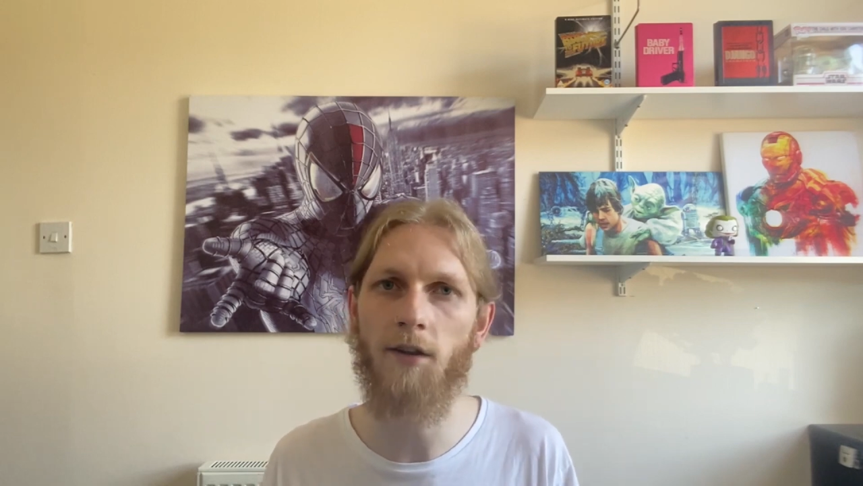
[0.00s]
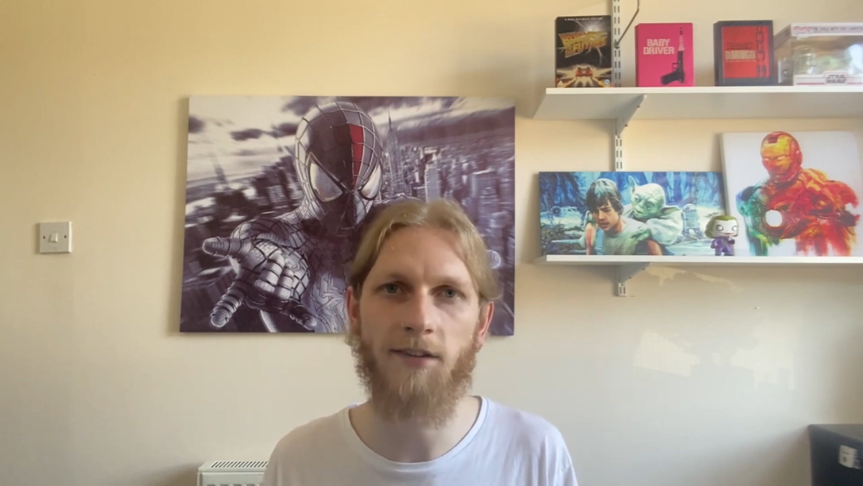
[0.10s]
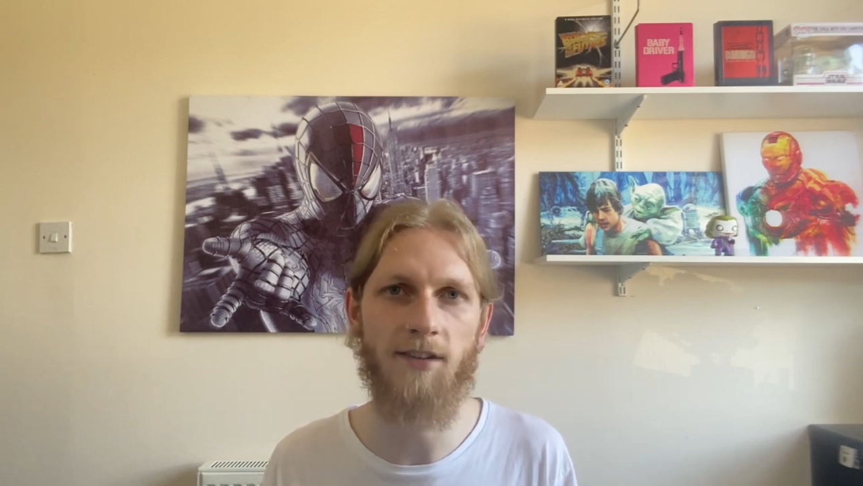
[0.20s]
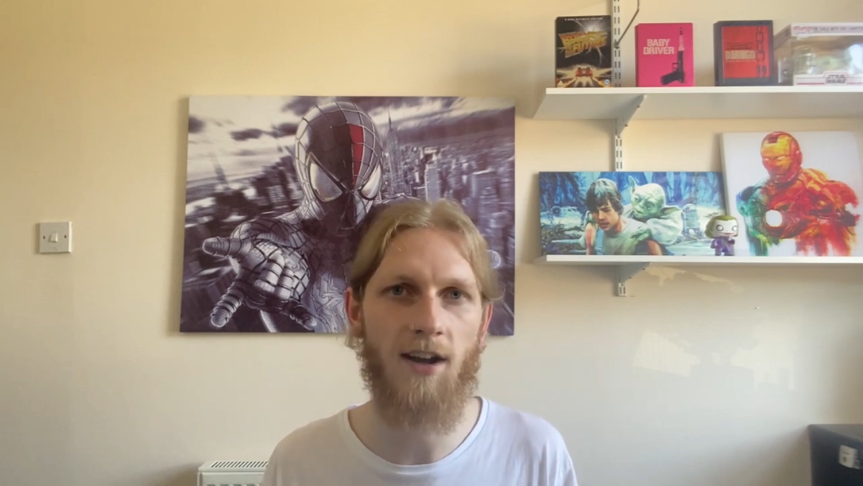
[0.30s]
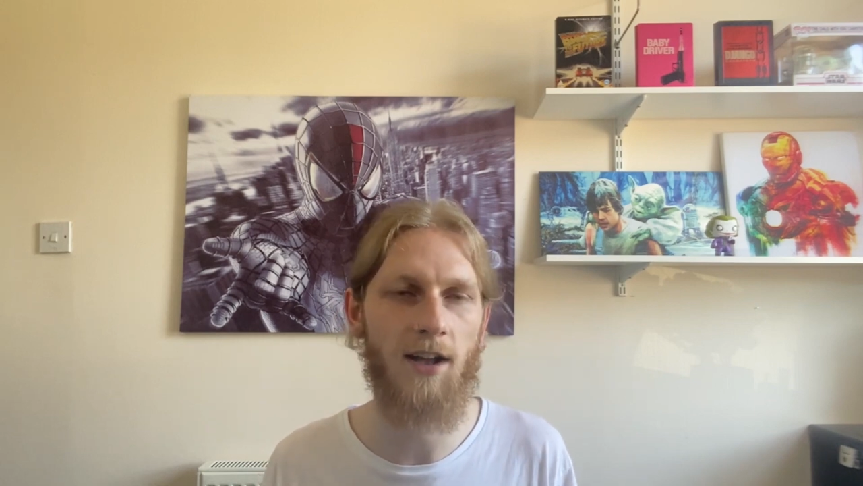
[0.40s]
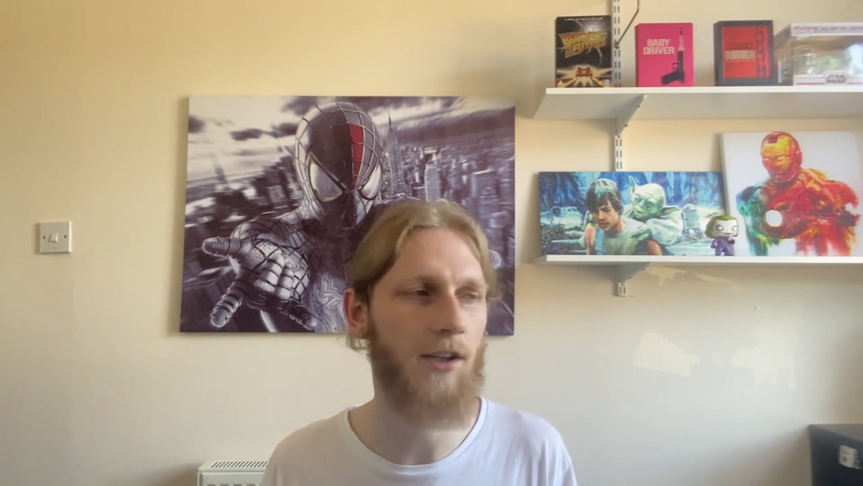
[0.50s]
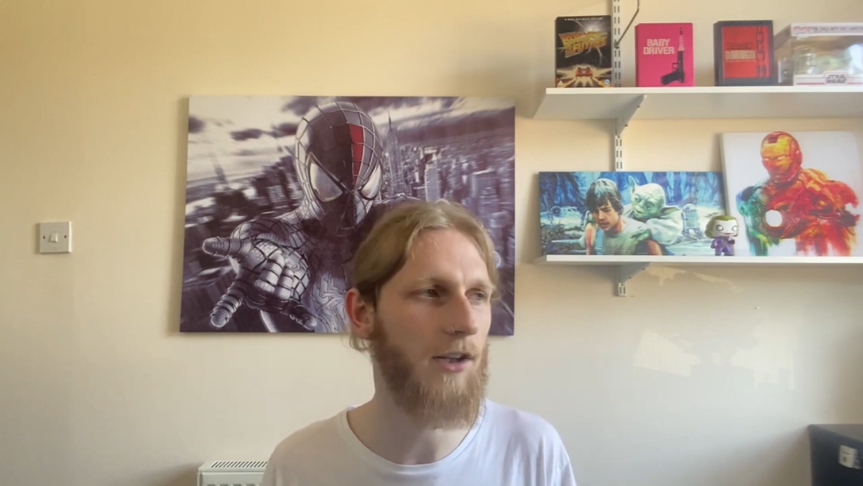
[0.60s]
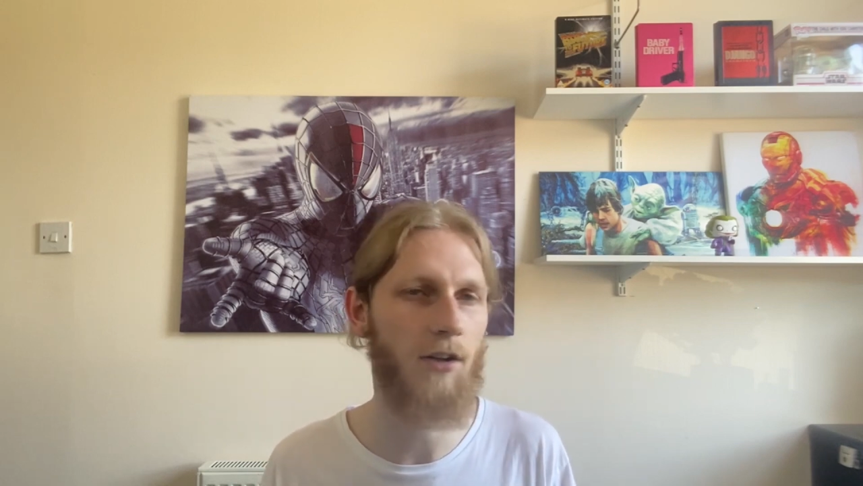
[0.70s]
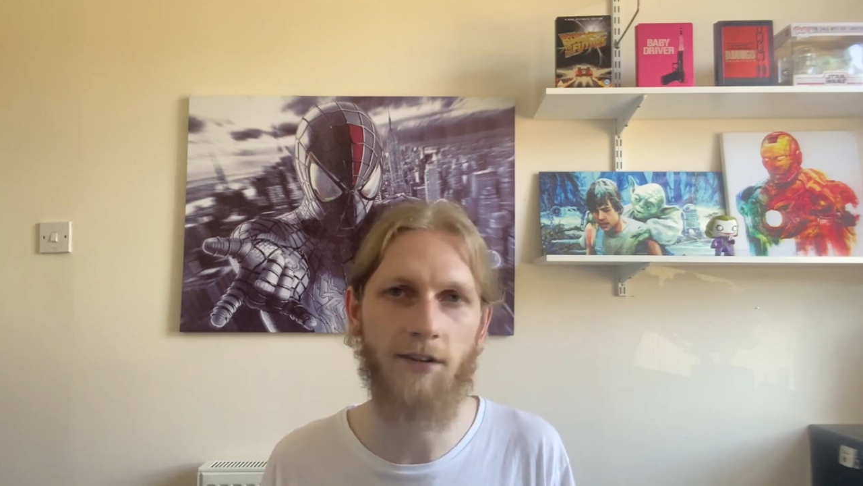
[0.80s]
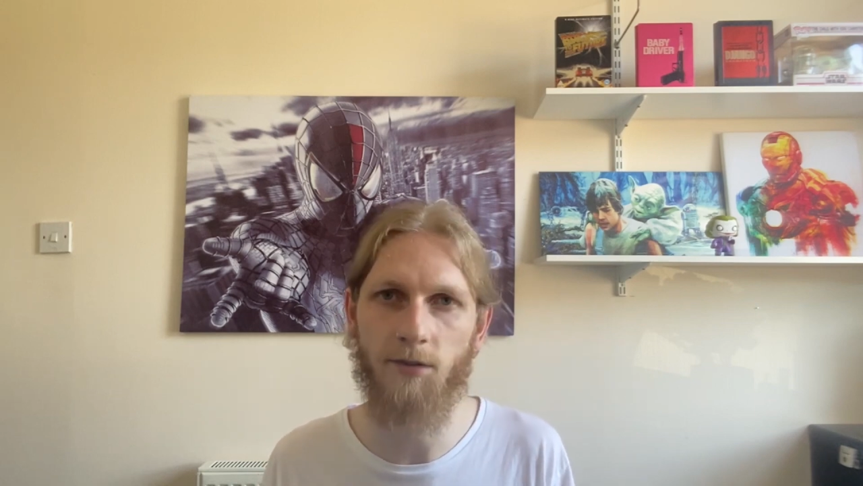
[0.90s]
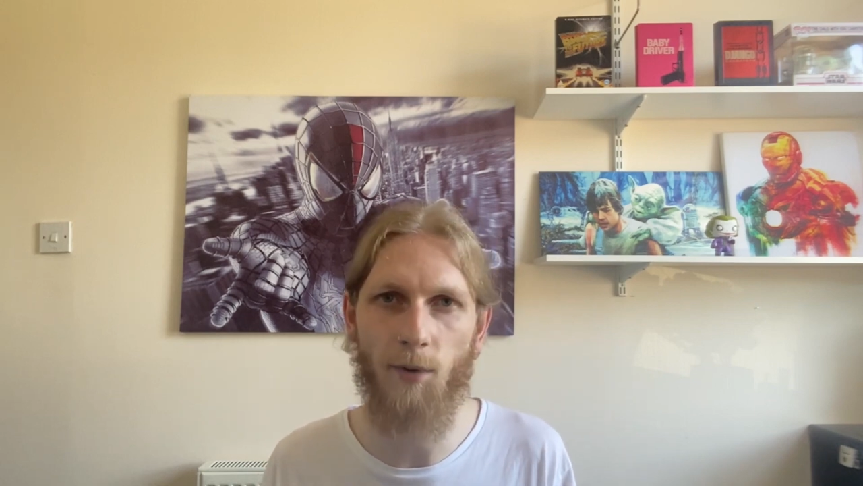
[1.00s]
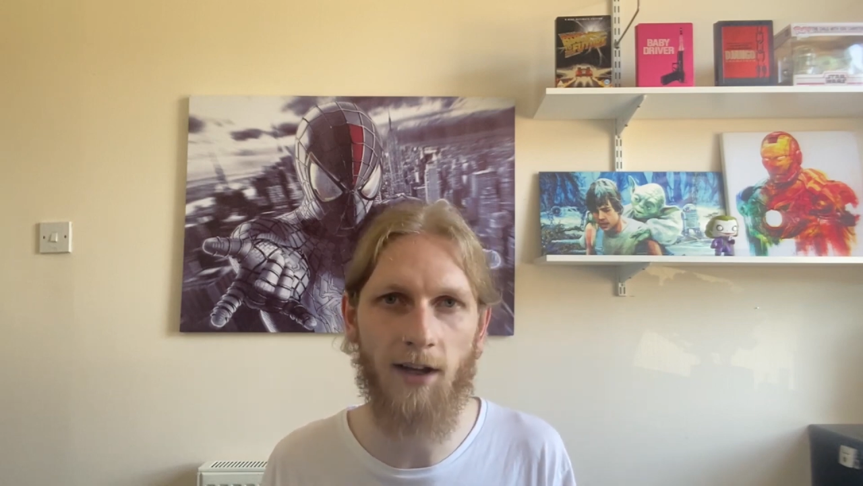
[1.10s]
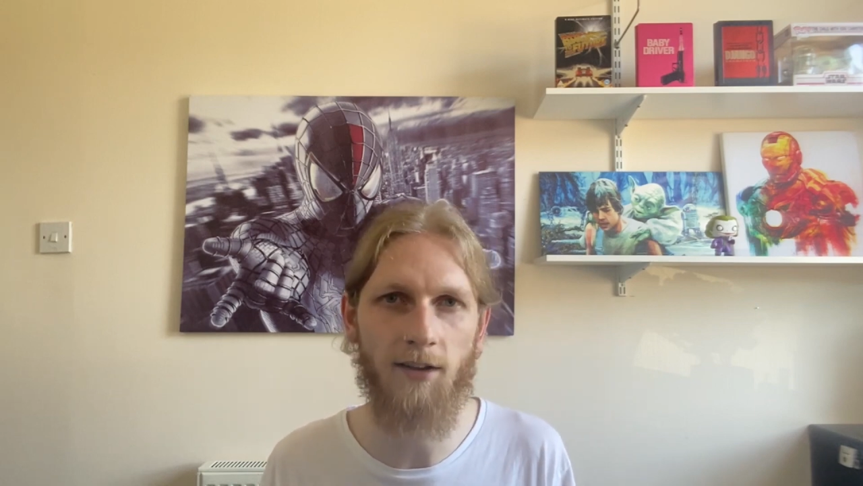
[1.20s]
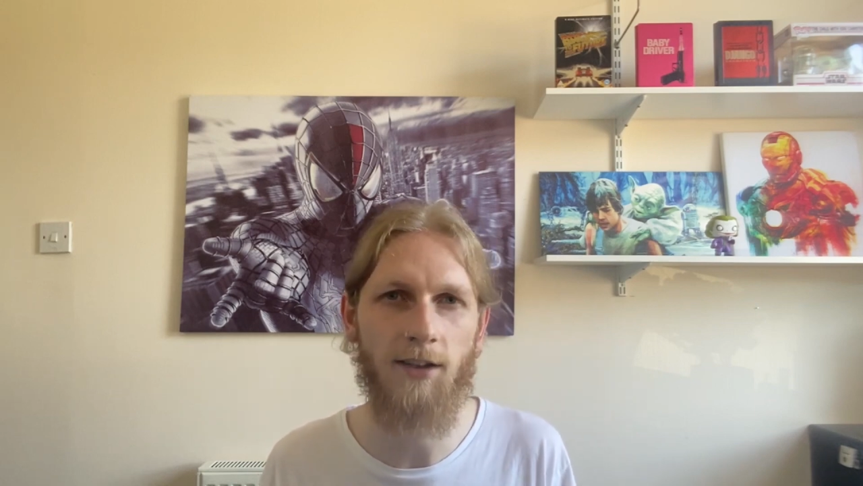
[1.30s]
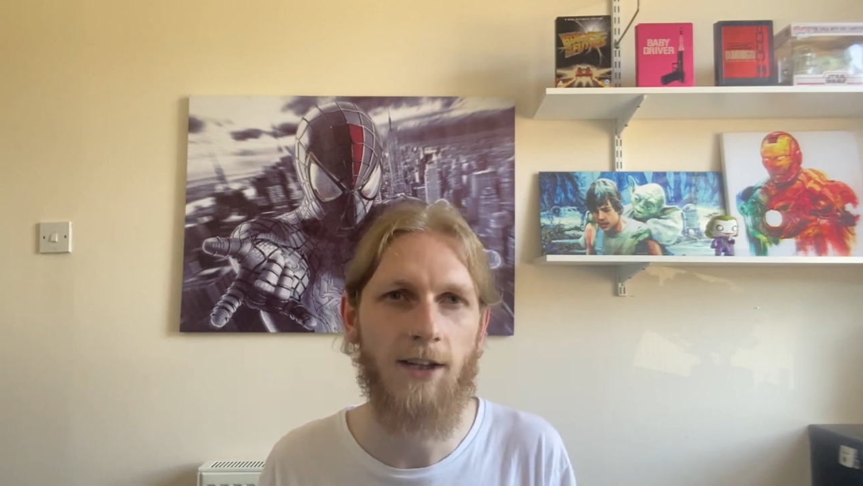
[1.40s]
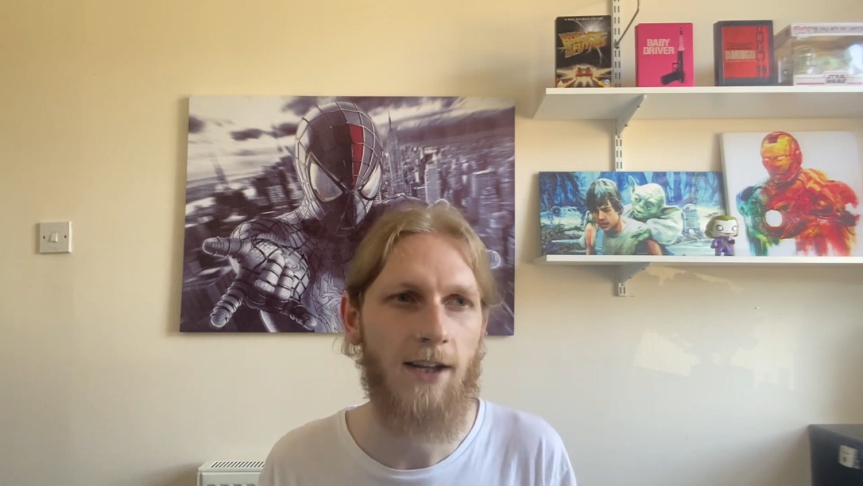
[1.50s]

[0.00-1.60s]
of style and a lot of swagger,